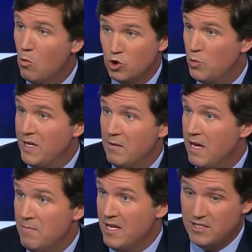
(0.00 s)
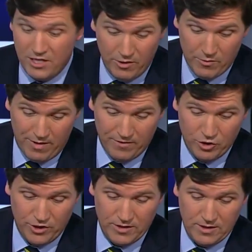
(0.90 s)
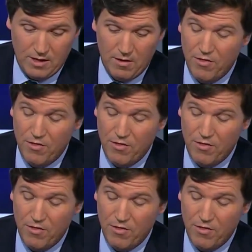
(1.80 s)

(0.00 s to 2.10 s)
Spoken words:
should we admit Syrian refugees.